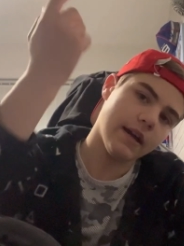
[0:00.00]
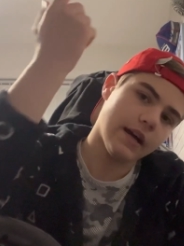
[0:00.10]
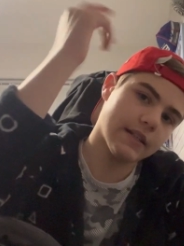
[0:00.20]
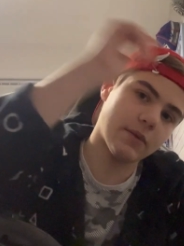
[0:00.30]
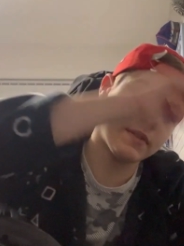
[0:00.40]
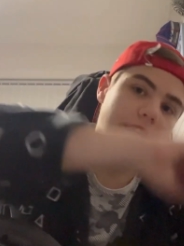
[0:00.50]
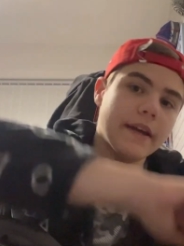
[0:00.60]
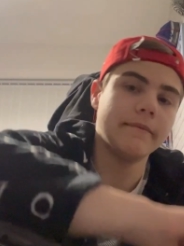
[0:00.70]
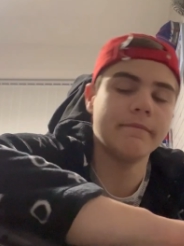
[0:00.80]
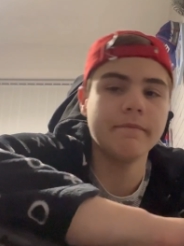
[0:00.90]
as I was
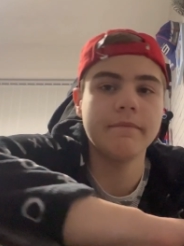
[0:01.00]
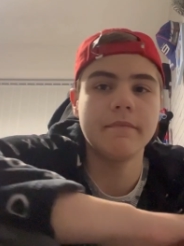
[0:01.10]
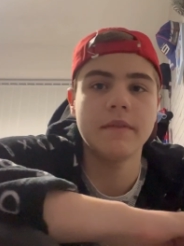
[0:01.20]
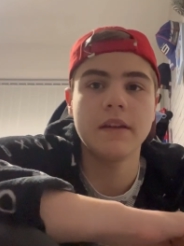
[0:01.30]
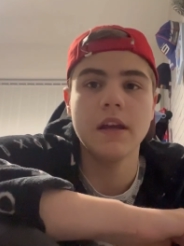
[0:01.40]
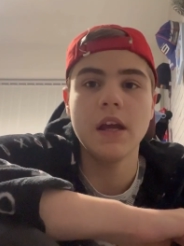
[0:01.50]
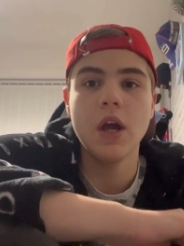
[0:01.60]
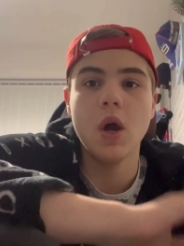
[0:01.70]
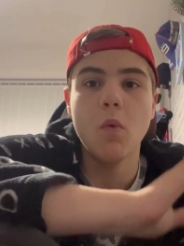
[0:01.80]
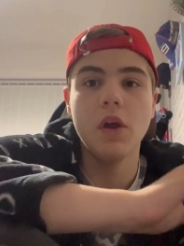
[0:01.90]
saying...
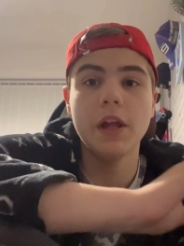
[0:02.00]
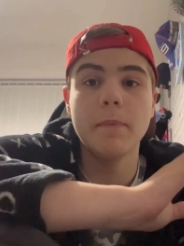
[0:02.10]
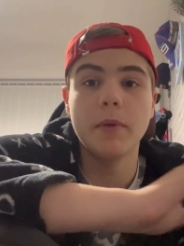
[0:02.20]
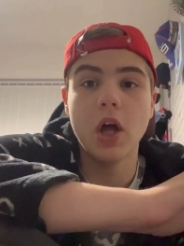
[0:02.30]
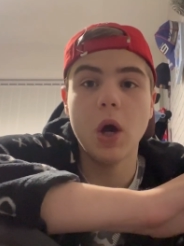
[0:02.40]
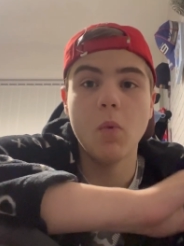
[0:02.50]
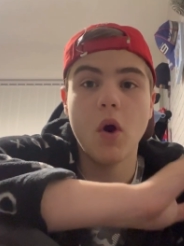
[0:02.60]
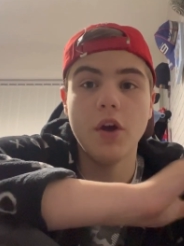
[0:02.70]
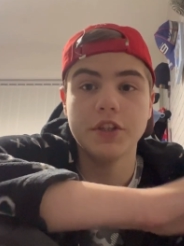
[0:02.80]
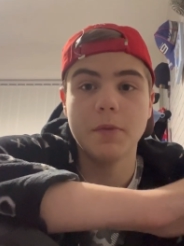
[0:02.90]
Will it blow
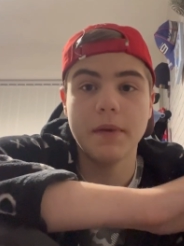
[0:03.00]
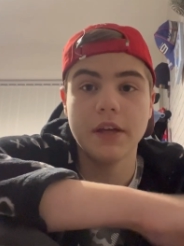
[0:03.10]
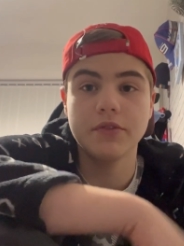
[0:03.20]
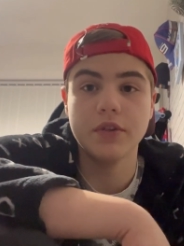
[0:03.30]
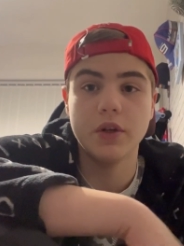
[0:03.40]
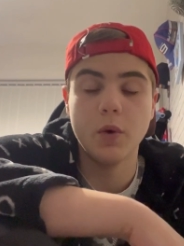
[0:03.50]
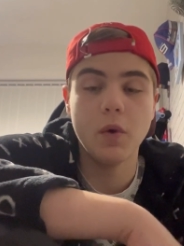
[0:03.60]
Oscar Piastri up?